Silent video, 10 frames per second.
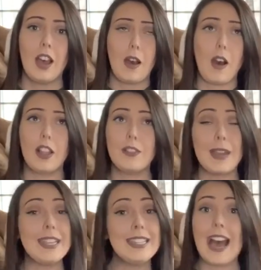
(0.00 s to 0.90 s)
all of
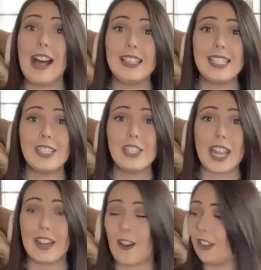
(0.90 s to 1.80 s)
my knowledge
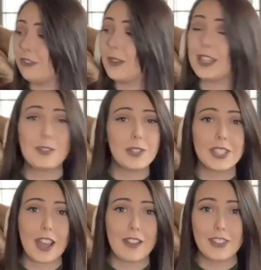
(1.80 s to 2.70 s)
and all of my cool
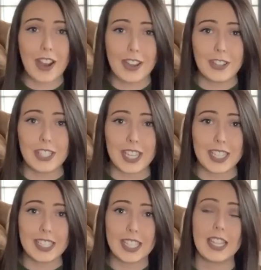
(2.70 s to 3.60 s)
stuff for Irish
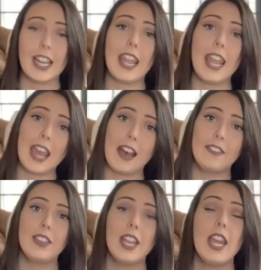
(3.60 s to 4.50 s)
dancing that I
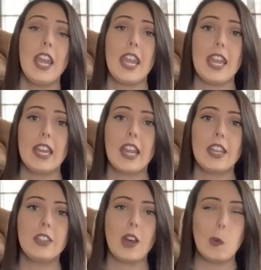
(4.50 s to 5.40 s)
have. And
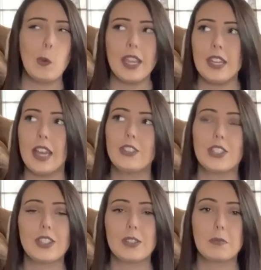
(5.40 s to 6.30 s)
I thought, why not
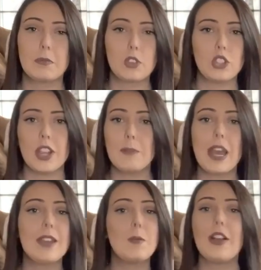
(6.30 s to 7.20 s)
just share
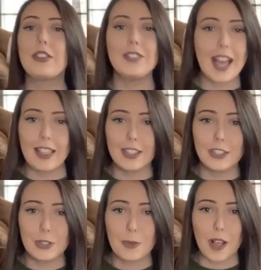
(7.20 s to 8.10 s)
my wealth of
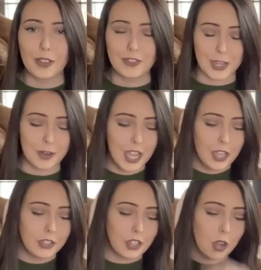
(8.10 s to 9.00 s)
knowledge to all of you?
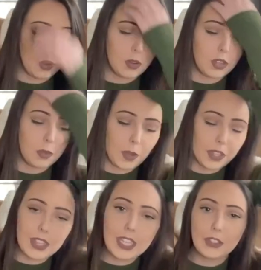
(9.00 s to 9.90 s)
So
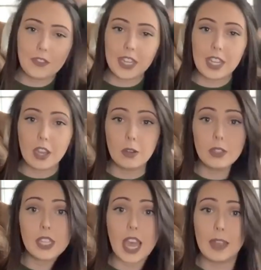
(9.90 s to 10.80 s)
with these
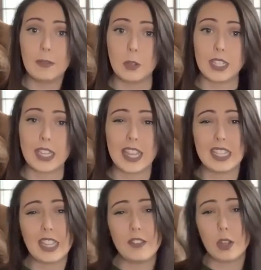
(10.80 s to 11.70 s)
videos, I'm going to kind
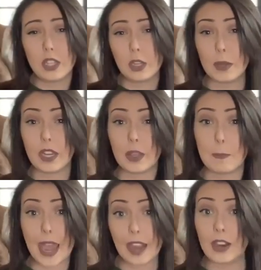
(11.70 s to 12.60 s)
of give you a little bit of the
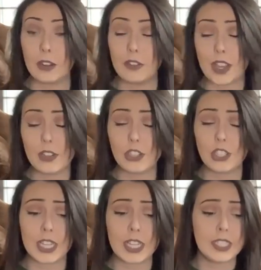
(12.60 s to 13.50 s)
background of Irish
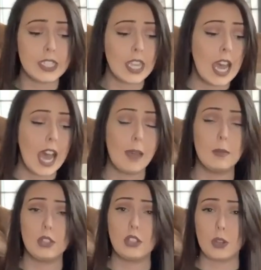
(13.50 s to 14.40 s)
dance. I'm
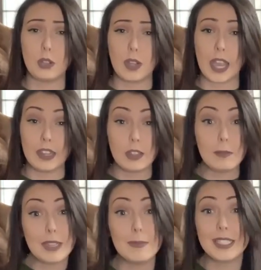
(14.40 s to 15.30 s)
going to show you kind of the
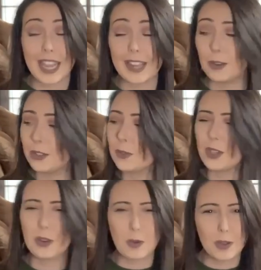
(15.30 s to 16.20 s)
meat and potatoes, the
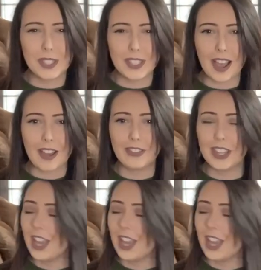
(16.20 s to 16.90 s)
real cool stuff,